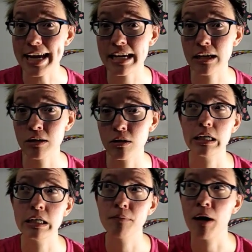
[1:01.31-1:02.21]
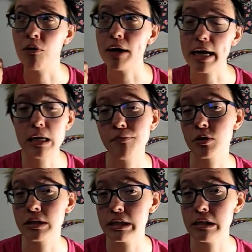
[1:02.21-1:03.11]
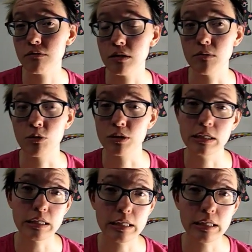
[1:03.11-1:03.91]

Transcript: And in about 80% of them, there was at